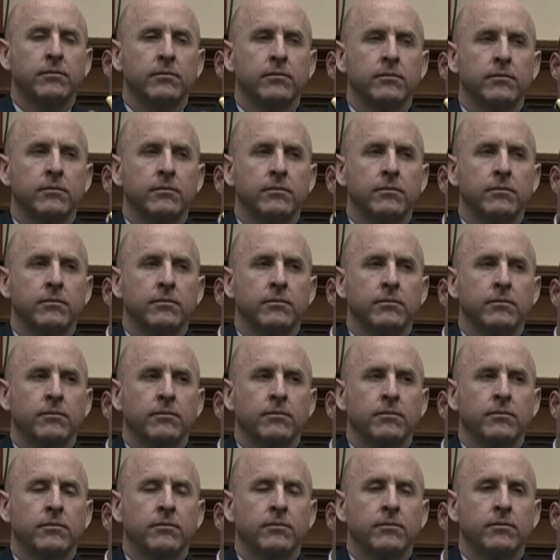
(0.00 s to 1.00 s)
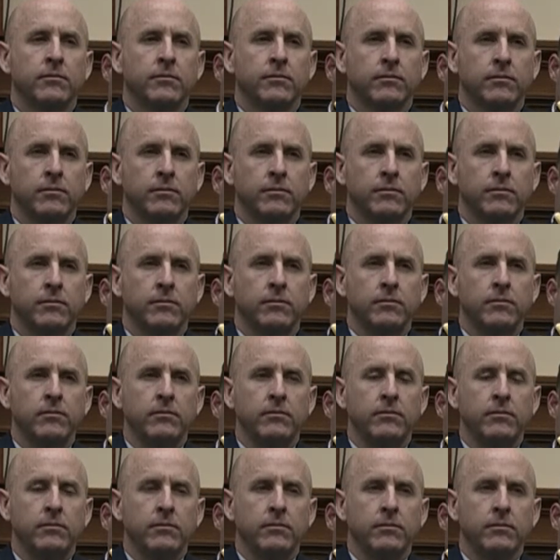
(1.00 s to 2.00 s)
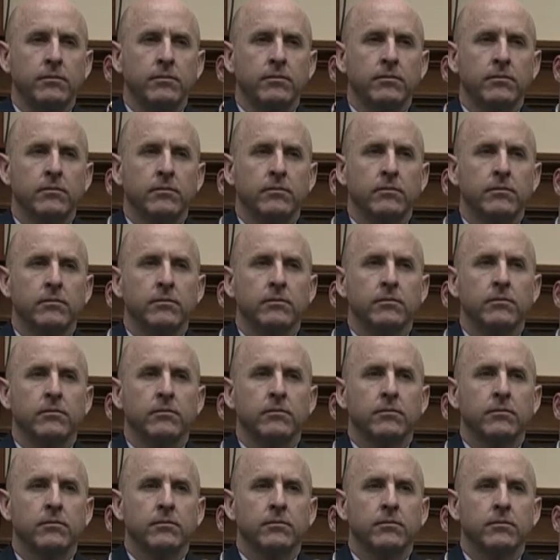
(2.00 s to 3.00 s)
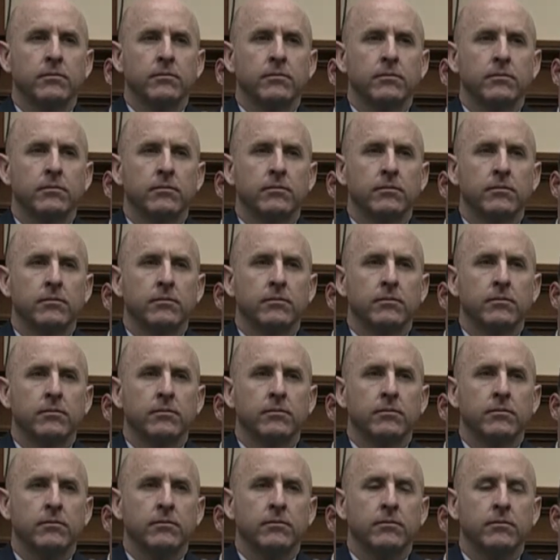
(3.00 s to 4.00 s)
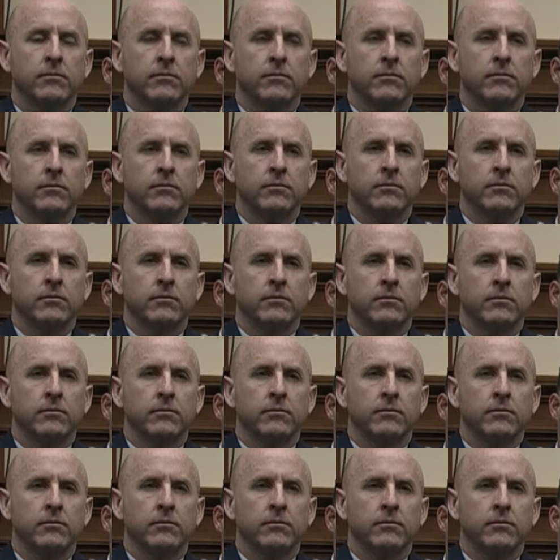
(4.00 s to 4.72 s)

This person isn't speaking.